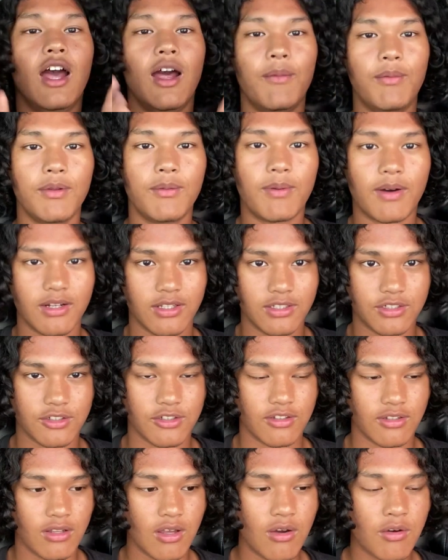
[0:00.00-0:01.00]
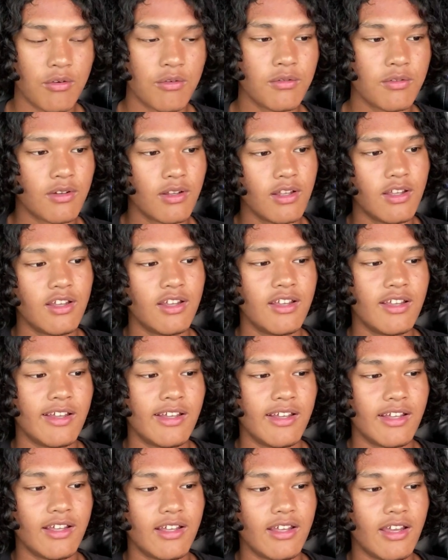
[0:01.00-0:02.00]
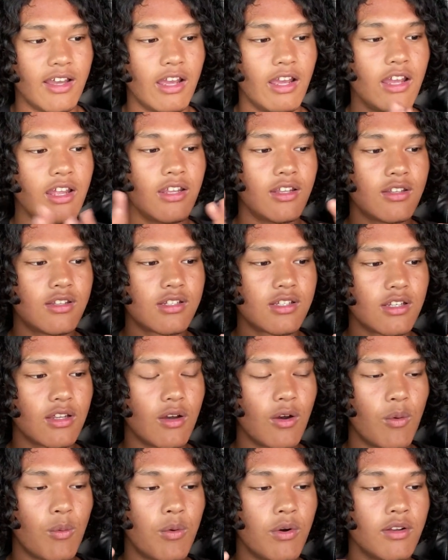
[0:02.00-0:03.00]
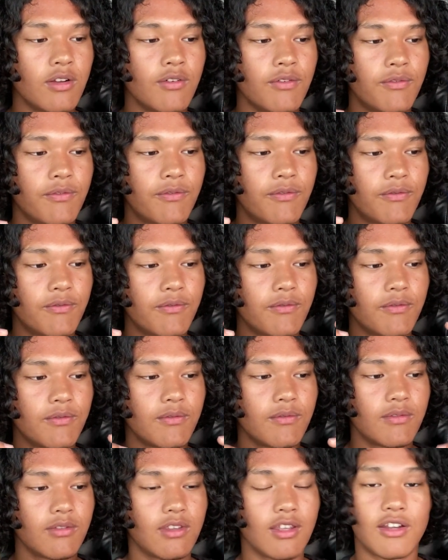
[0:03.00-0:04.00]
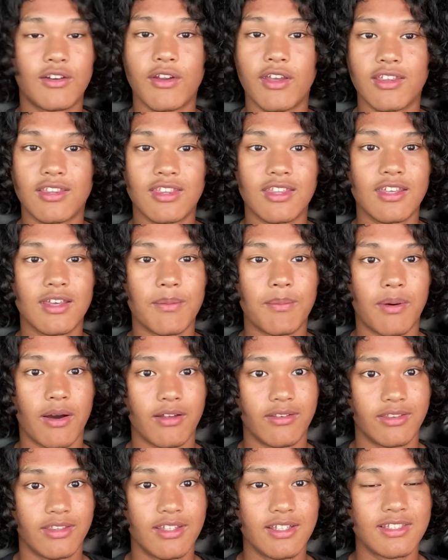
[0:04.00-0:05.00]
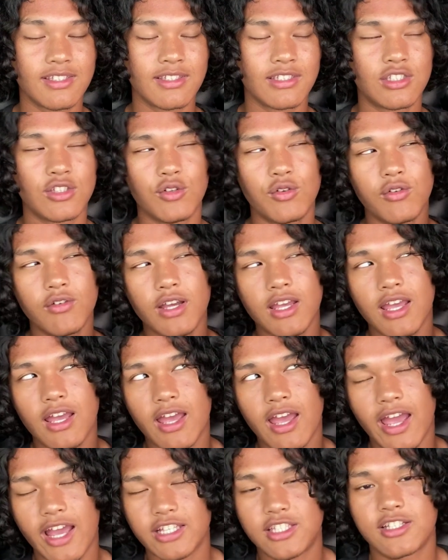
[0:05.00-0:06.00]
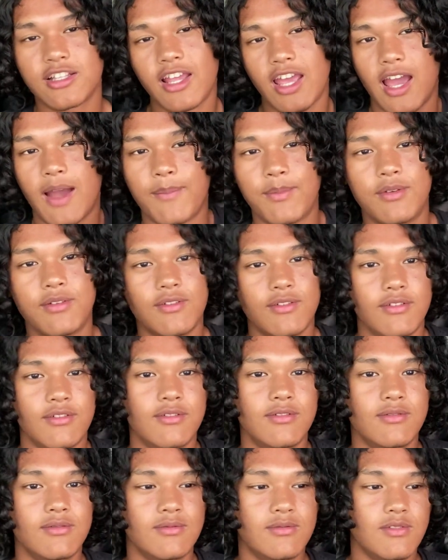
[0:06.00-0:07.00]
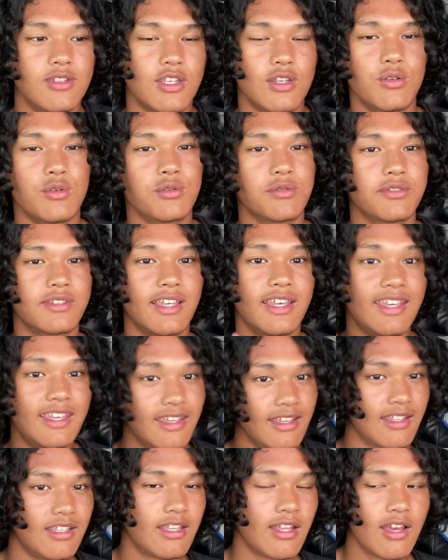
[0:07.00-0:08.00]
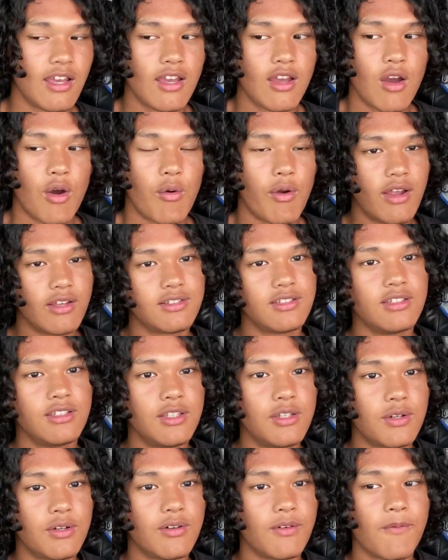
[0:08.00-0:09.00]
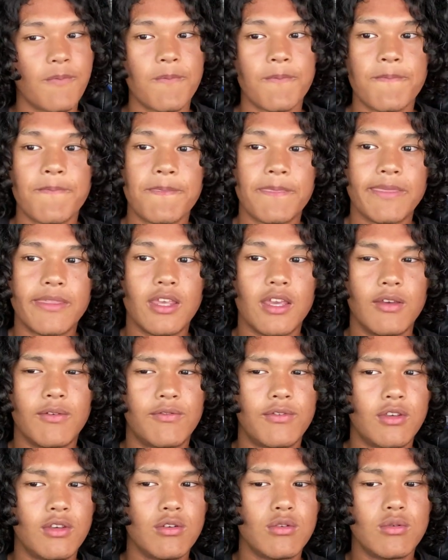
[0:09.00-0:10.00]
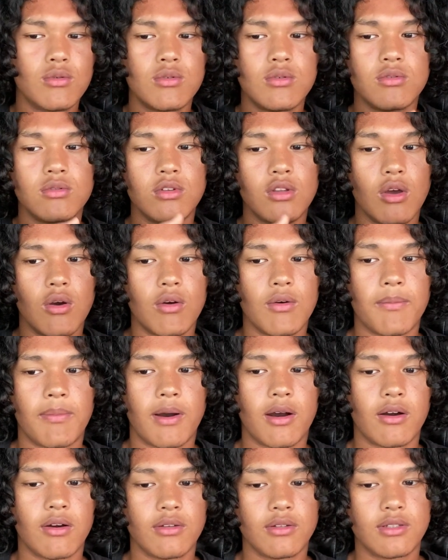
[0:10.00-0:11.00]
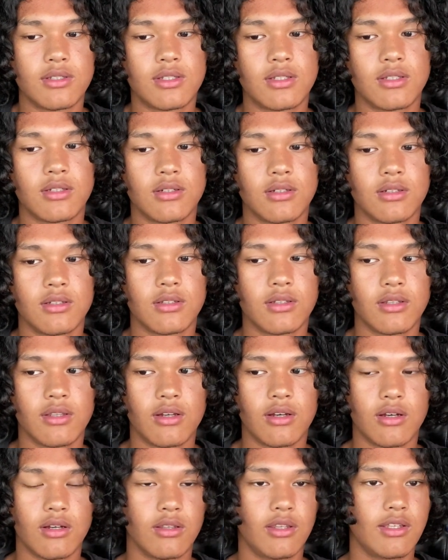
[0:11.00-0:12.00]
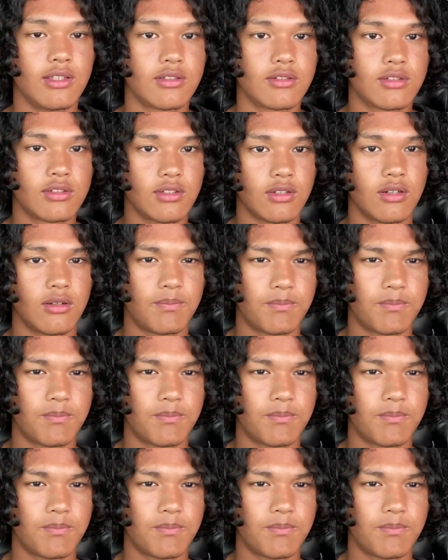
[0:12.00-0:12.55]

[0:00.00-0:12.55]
everybody should know. And one of the great thing about this is you don't actually have to use heat. Whereas if you know about this,